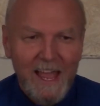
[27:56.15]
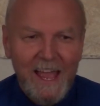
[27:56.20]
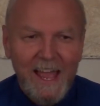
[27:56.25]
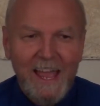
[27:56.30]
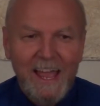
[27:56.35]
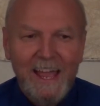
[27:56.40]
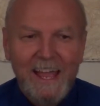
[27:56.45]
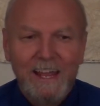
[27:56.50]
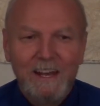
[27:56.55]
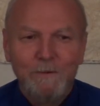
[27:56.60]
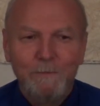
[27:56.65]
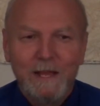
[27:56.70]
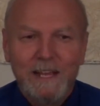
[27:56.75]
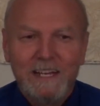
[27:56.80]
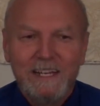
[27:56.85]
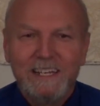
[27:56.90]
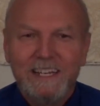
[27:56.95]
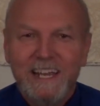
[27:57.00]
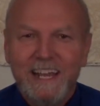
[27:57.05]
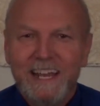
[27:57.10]
And
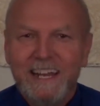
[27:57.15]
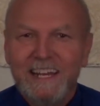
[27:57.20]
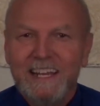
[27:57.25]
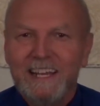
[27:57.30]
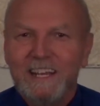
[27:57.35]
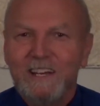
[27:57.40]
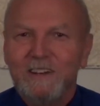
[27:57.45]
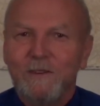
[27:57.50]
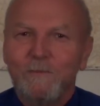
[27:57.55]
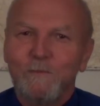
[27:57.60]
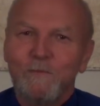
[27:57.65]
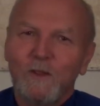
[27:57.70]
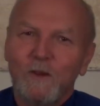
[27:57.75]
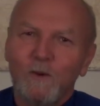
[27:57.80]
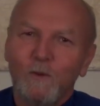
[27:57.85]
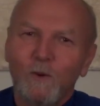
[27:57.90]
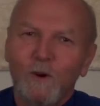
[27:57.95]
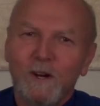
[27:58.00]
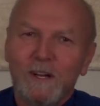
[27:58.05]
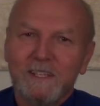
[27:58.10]
maintaining
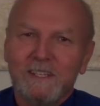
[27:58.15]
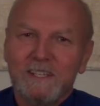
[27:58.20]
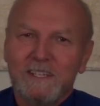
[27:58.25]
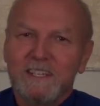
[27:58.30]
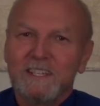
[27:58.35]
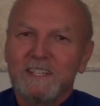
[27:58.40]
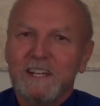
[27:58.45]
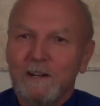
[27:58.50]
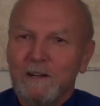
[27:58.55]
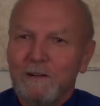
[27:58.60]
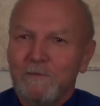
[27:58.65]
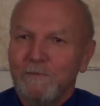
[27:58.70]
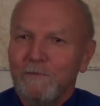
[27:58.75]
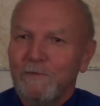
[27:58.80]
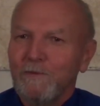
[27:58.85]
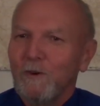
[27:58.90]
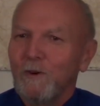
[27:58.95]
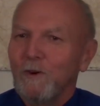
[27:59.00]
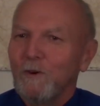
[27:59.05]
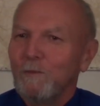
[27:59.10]

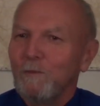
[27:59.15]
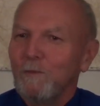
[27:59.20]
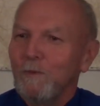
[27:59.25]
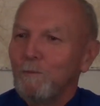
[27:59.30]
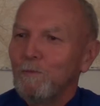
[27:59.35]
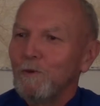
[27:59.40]
oneself or